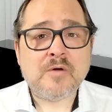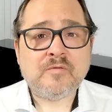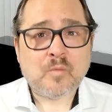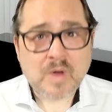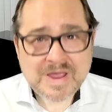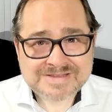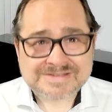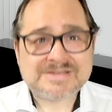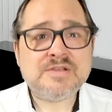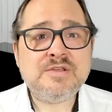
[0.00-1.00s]
of
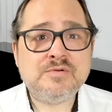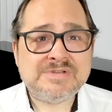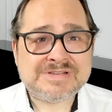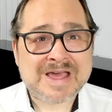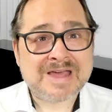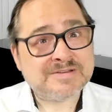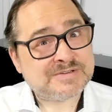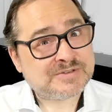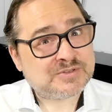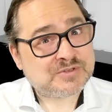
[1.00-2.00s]
waste you
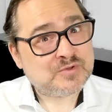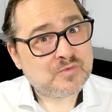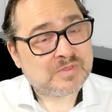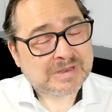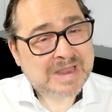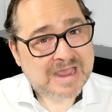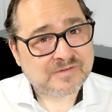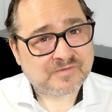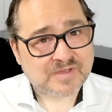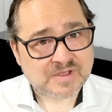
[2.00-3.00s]
send to the
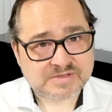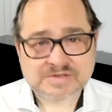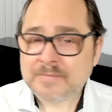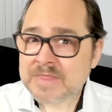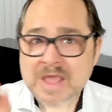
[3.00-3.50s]
landfills.